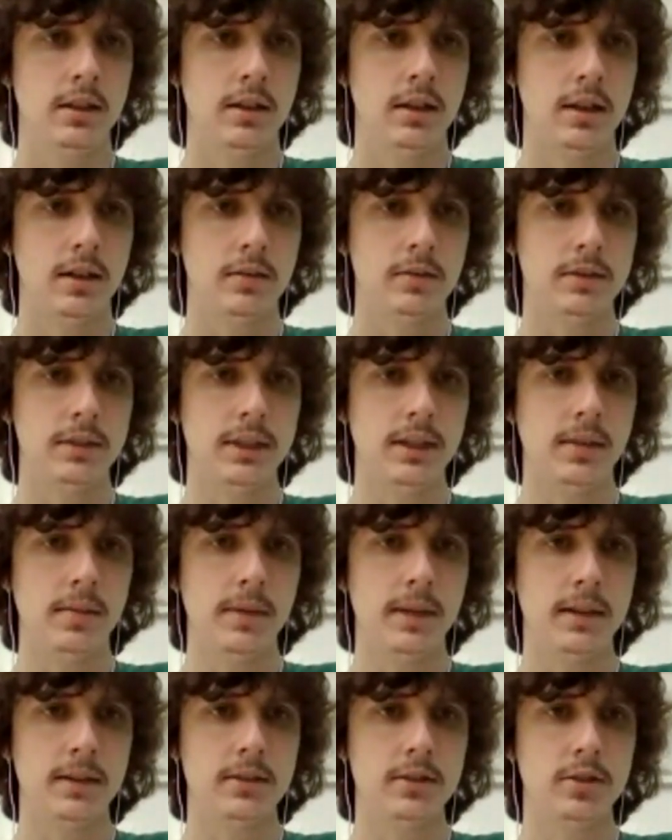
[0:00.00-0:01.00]
I don't see
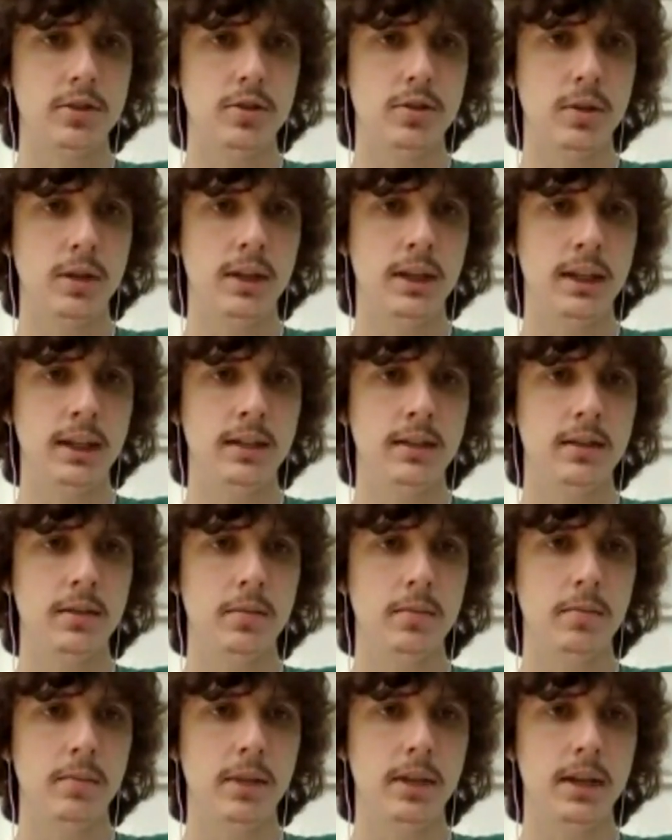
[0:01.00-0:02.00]
anybody else joining,
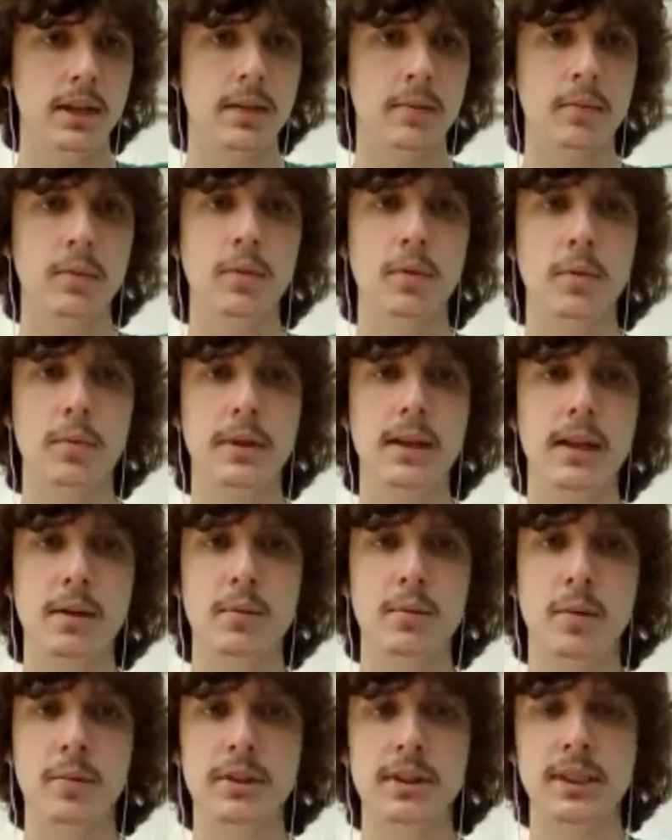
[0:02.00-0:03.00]
but I'm going to repeat it
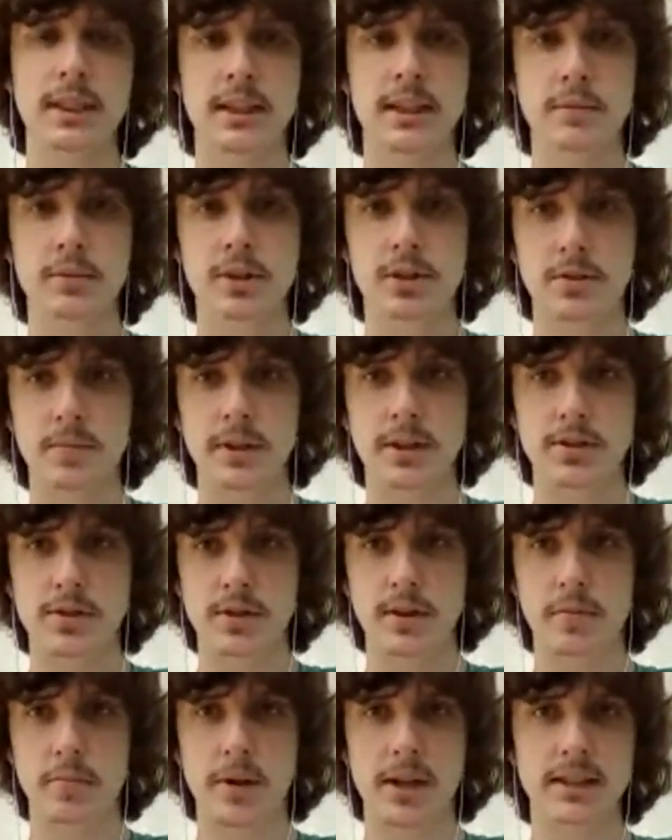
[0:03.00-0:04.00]
one more time just to make sure
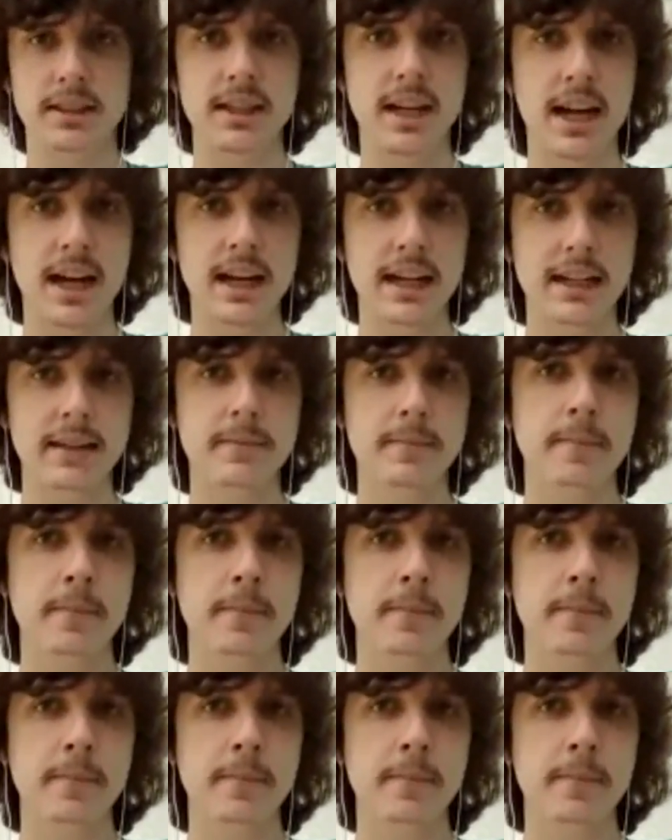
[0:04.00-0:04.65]
everybody's got it.